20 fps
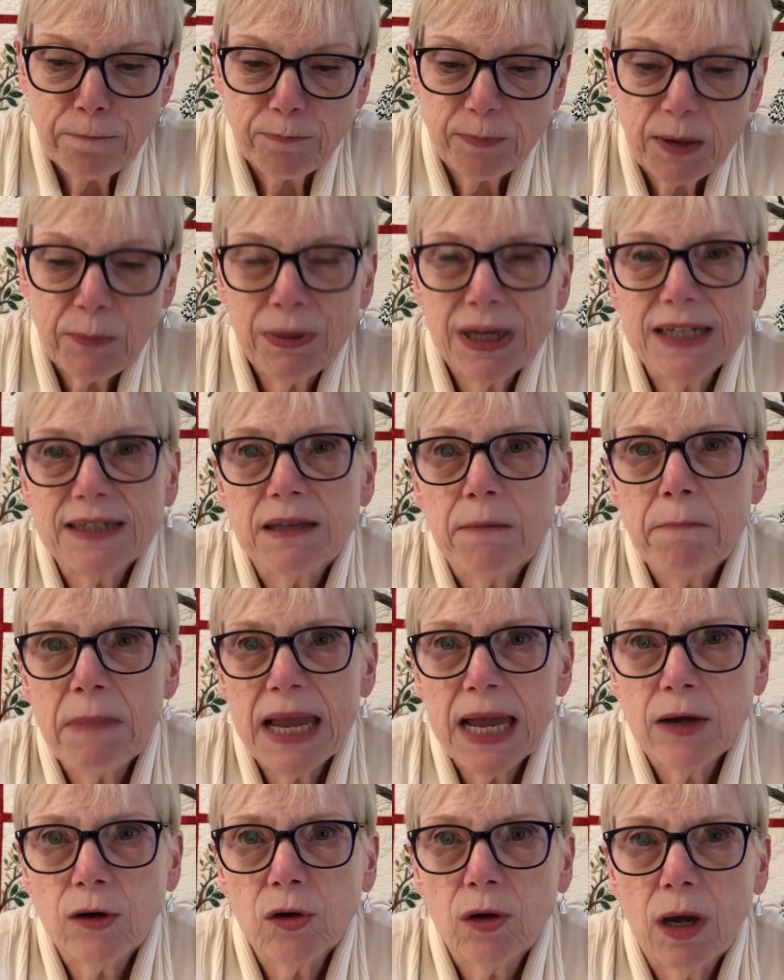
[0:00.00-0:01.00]
But it's a
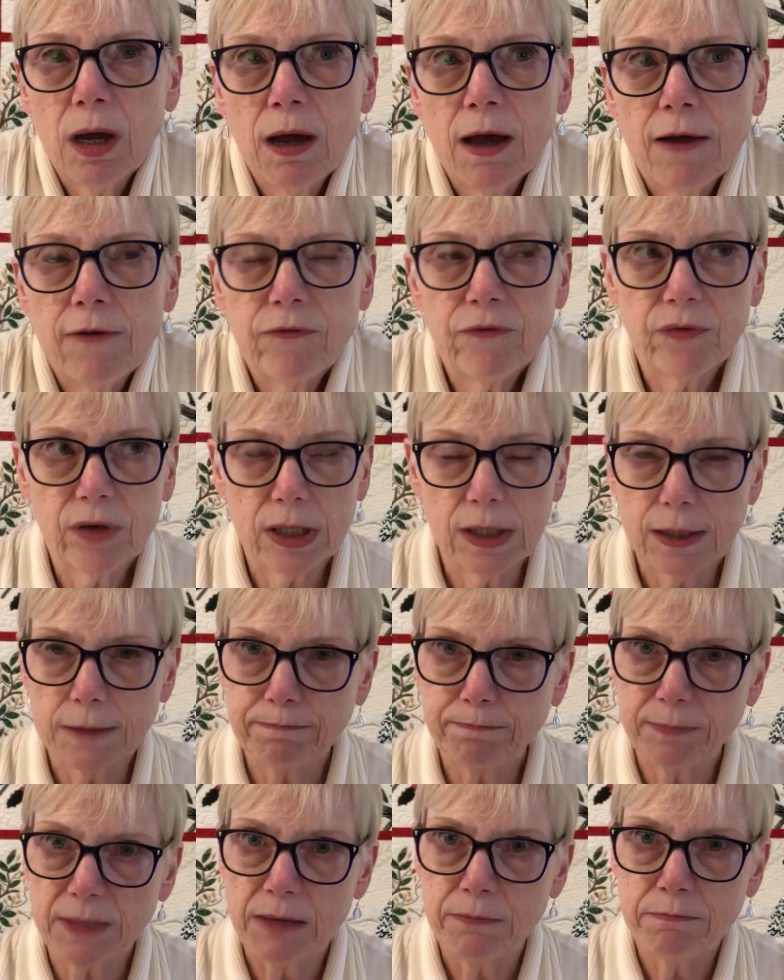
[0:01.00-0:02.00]
matter of
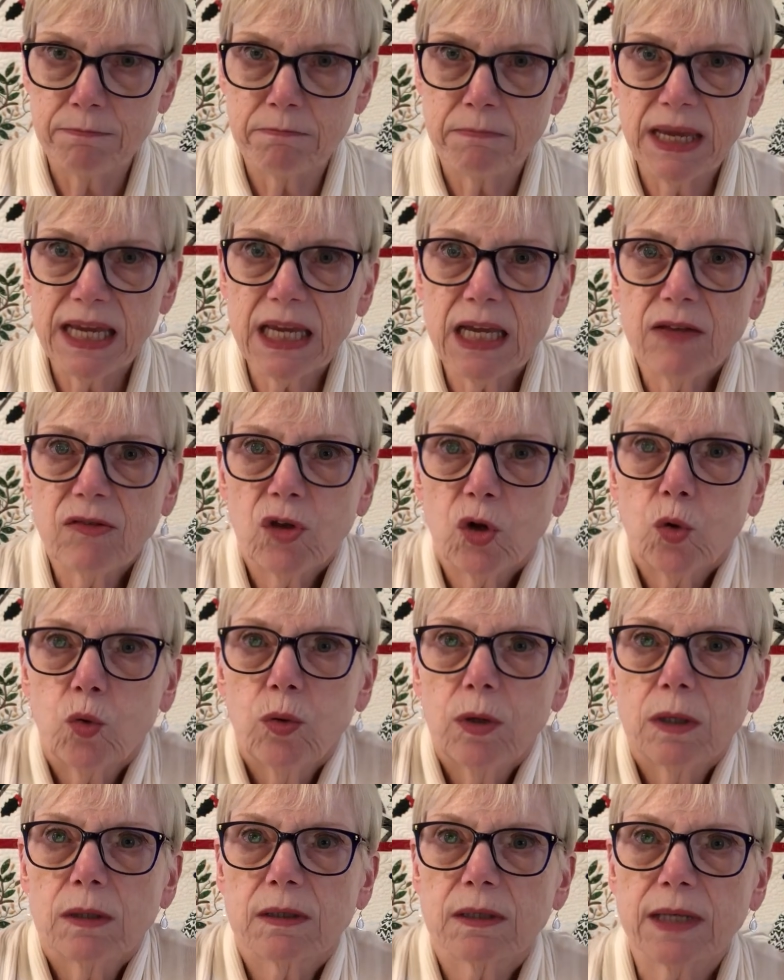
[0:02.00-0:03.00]
making the
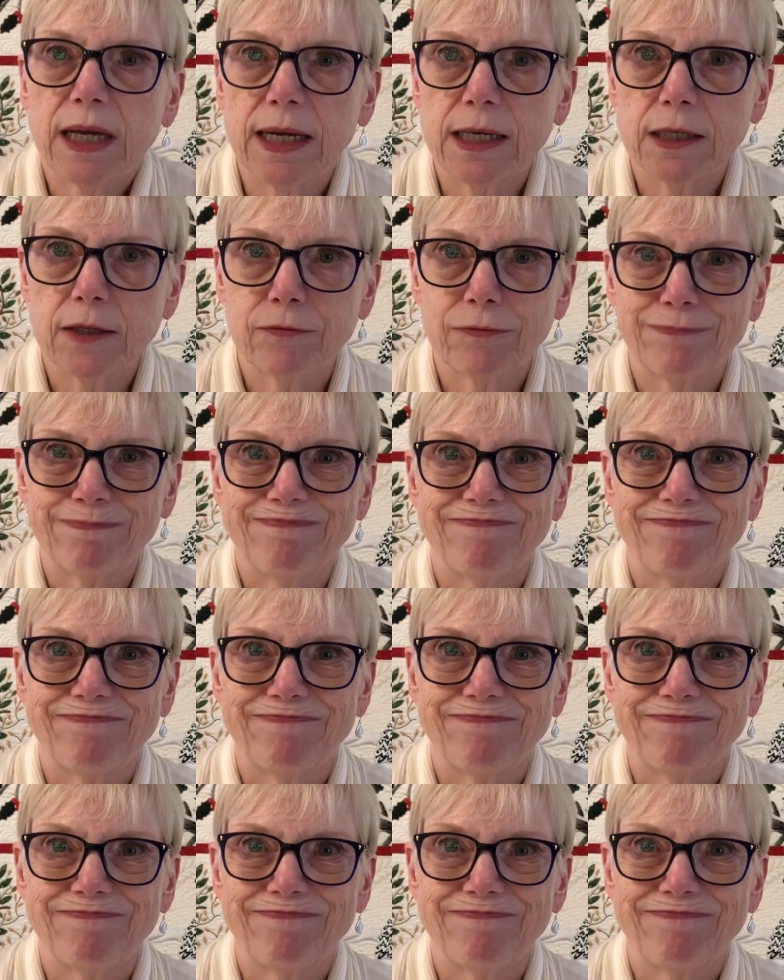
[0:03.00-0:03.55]
quilt kind of